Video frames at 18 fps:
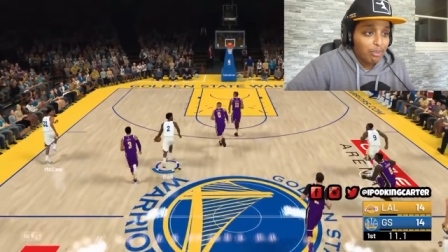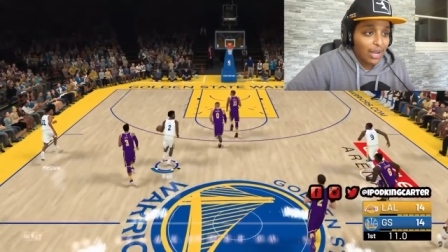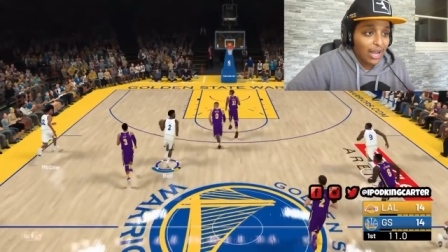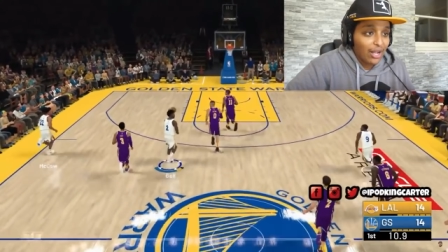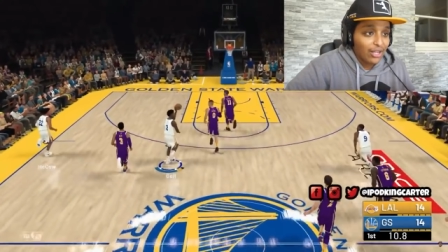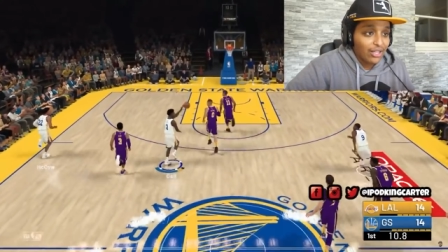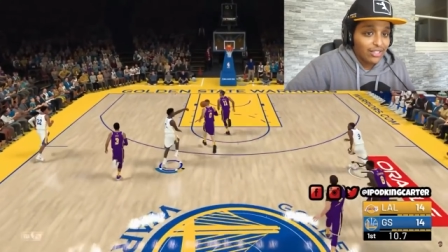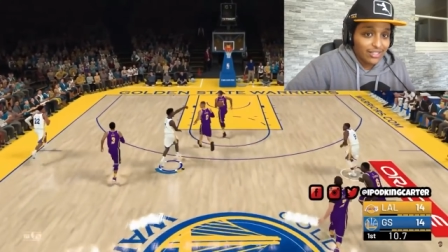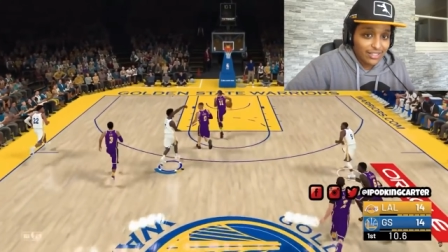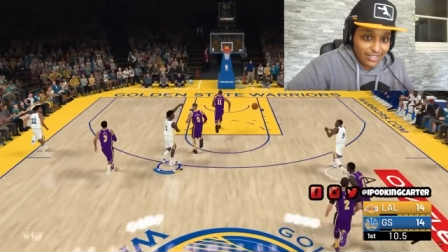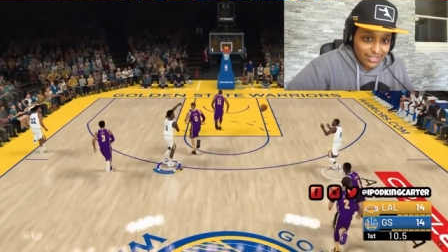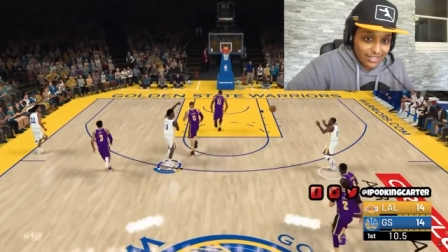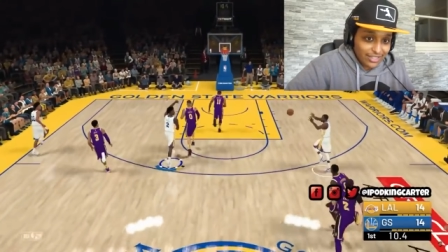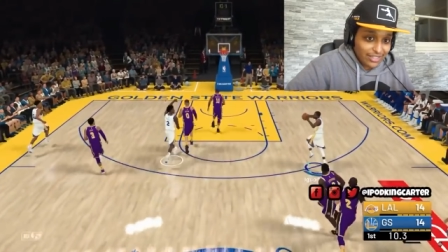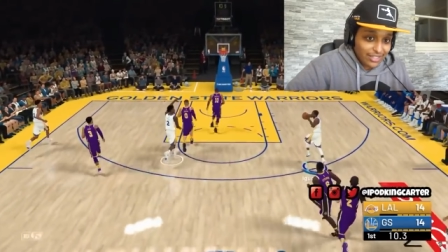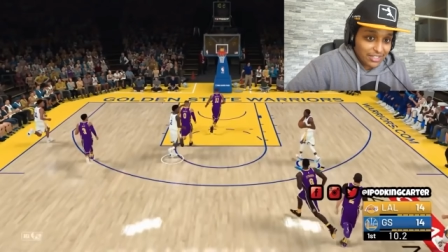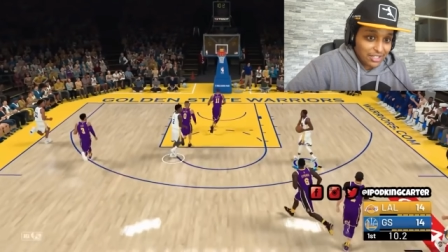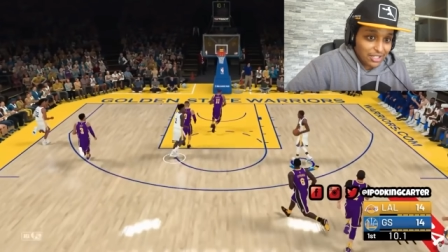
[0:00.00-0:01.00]
Bell
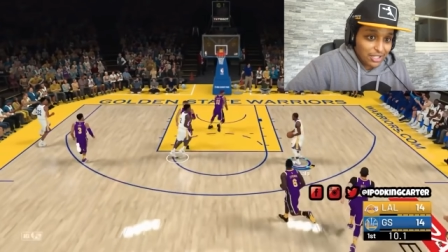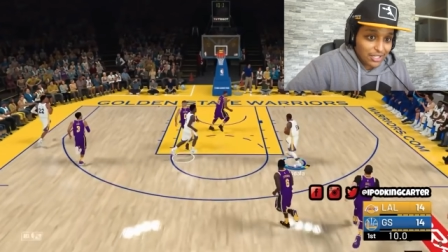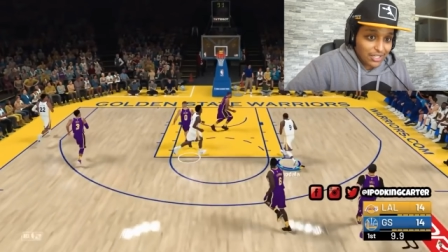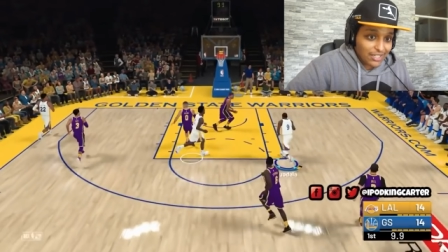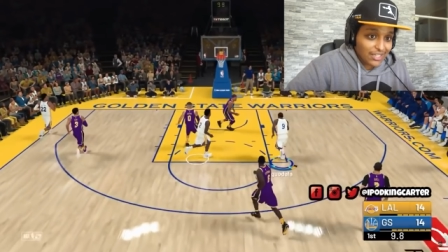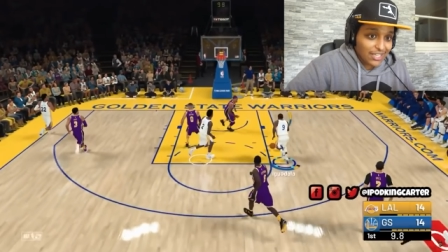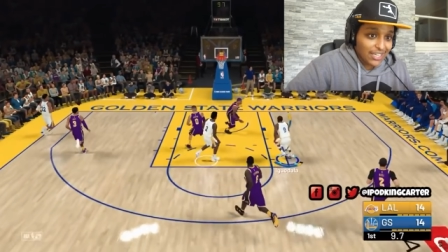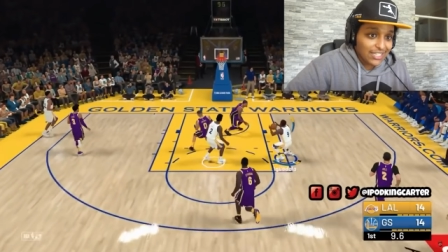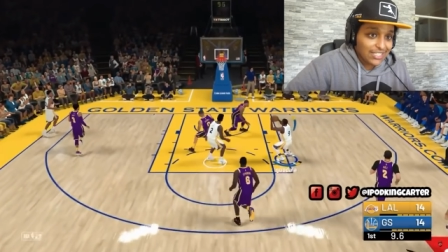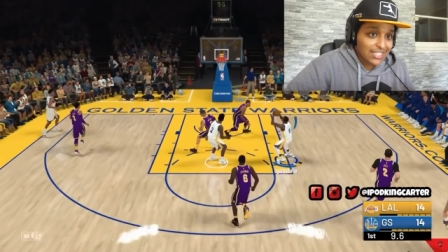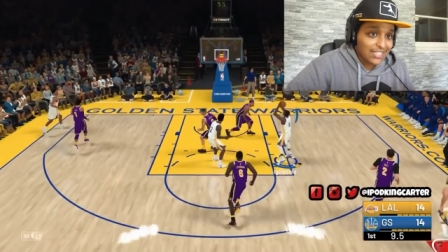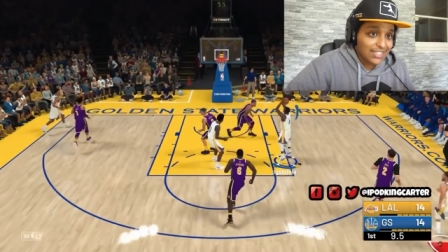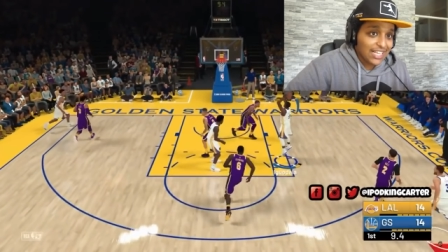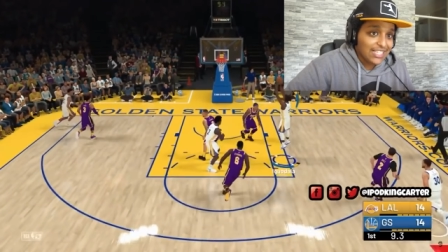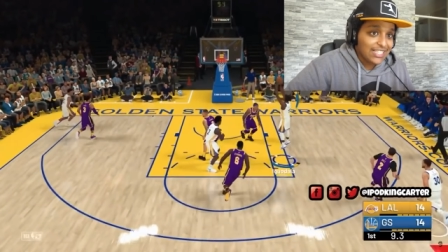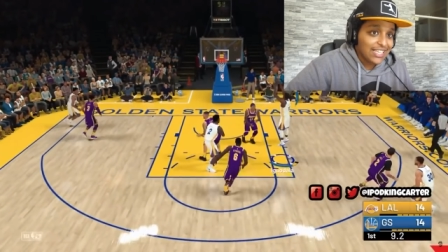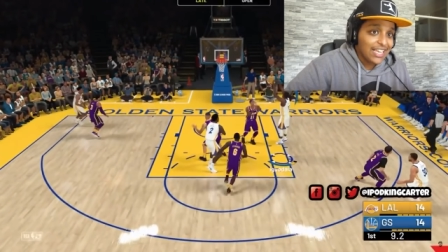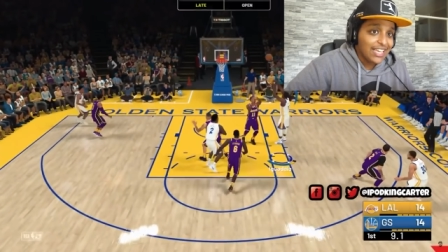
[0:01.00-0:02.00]
kicks it,
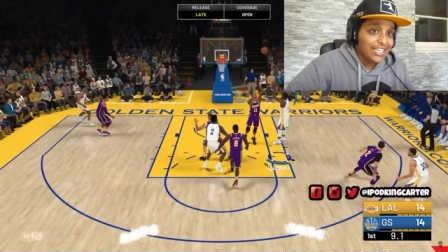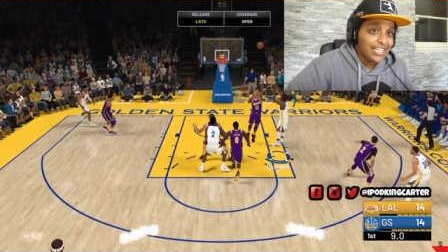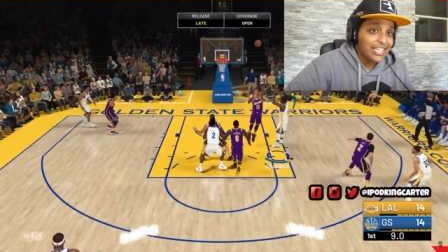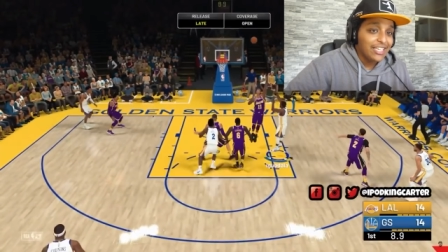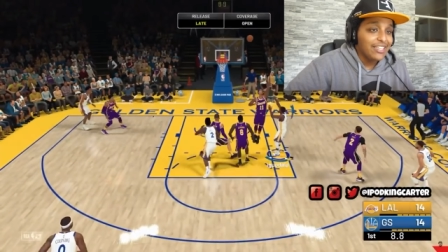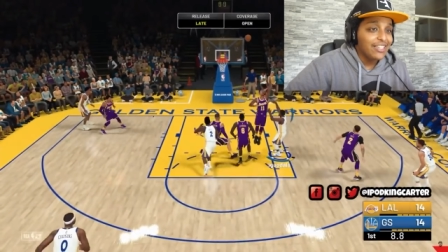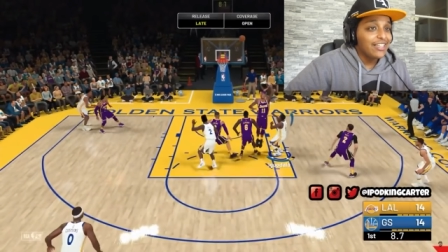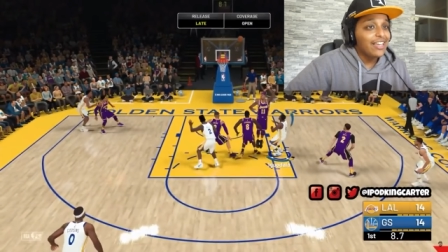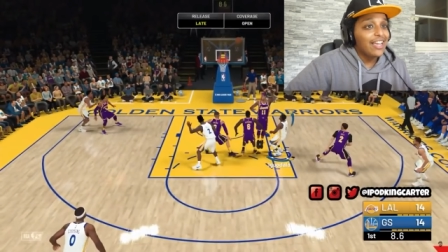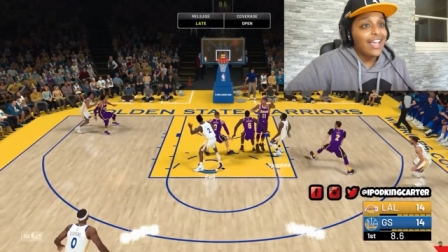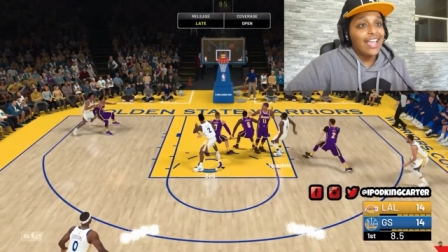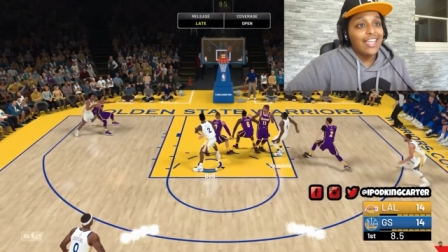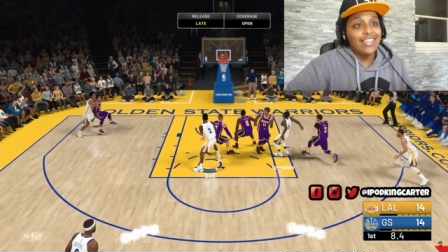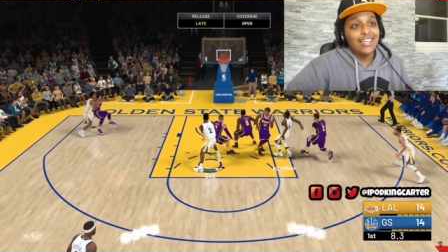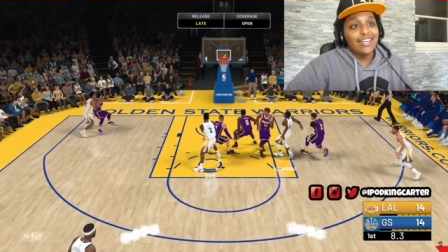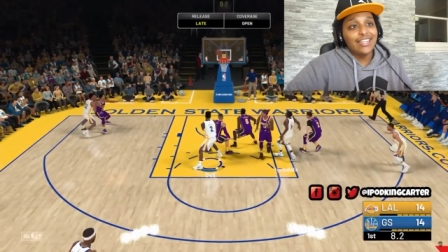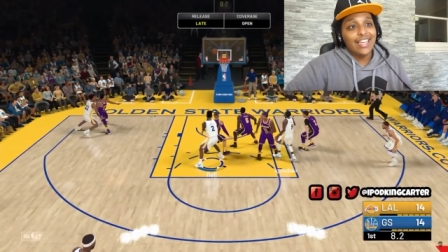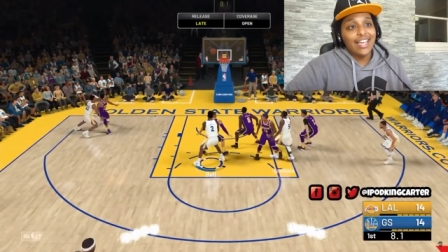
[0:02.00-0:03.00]
that's Iggy.
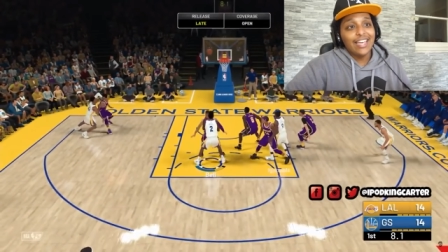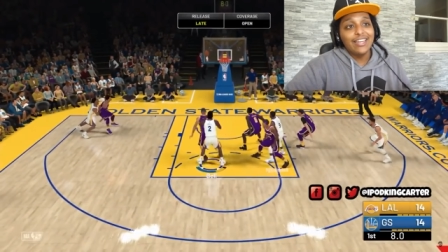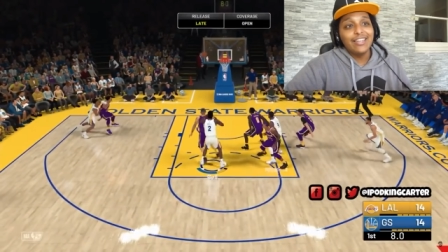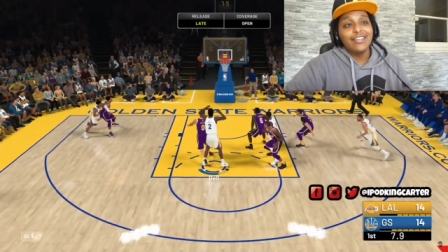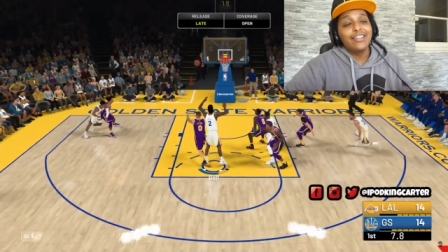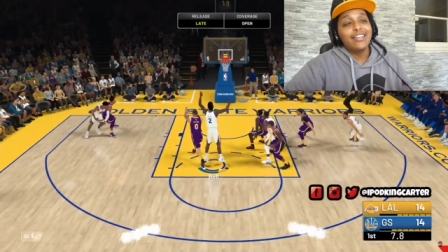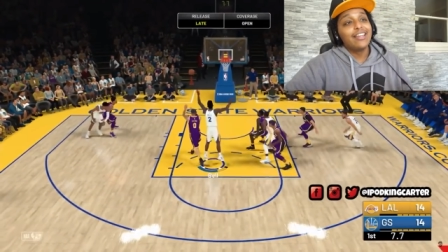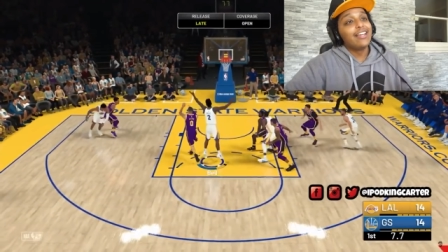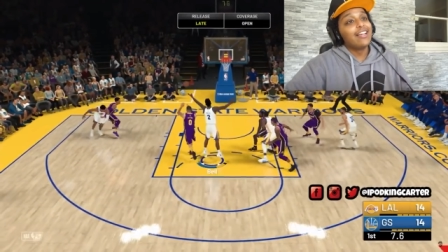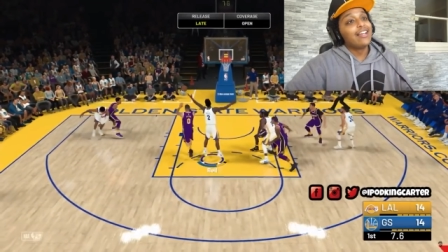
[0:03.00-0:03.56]
And then again,